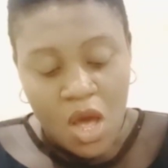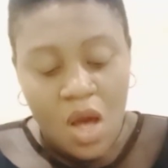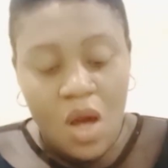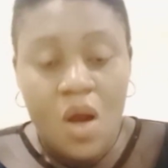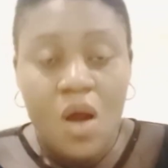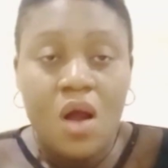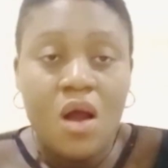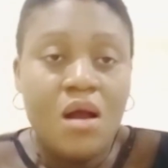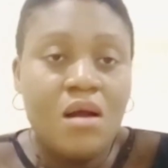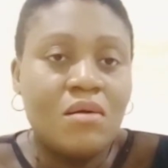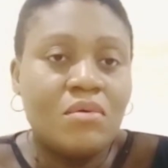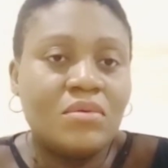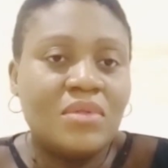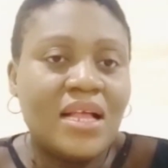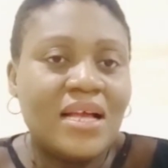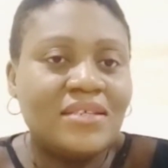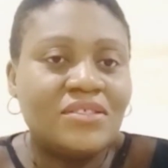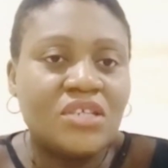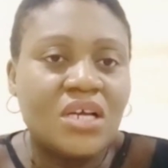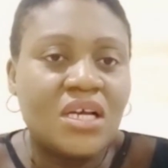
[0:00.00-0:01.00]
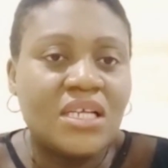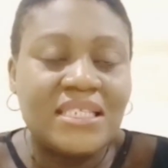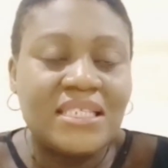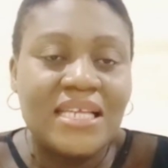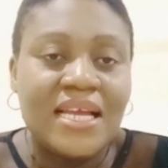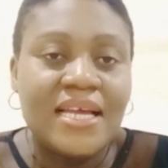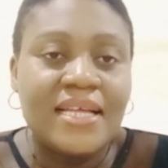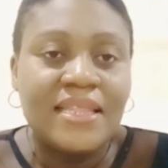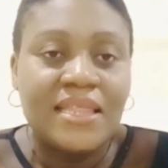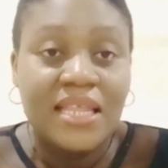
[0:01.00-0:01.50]
or let's just
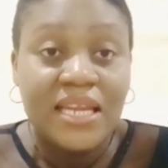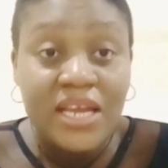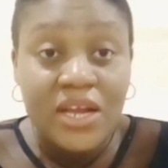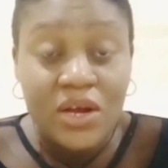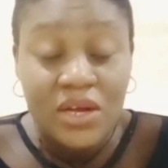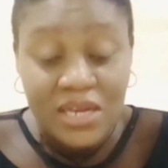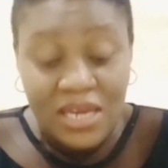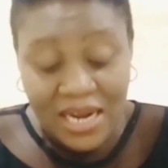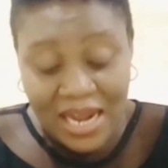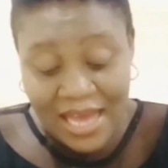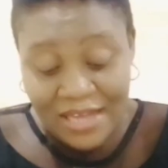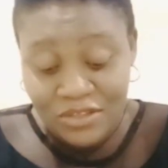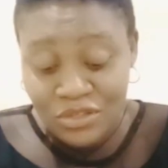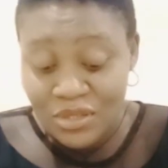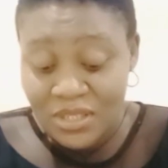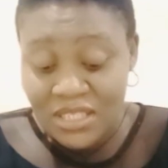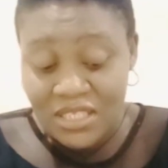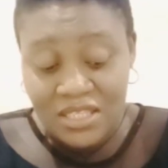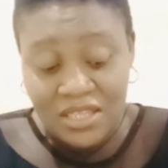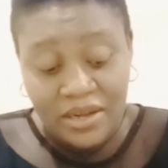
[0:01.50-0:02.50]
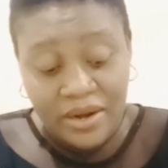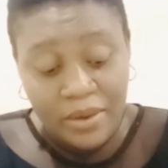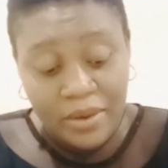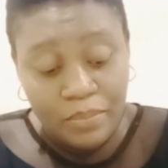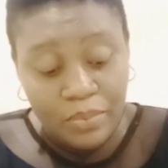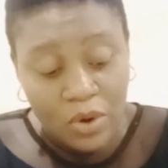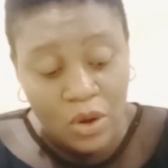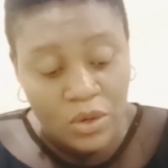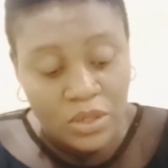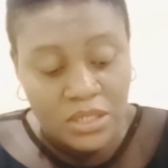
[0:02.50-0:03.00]
say 323
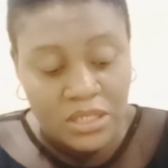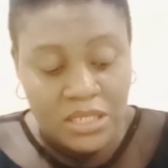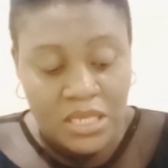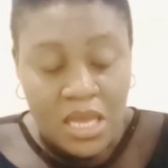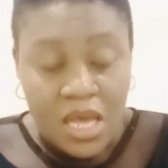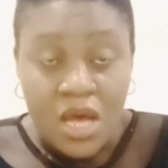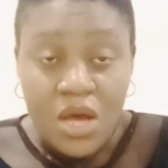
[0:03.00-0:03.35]
blocks,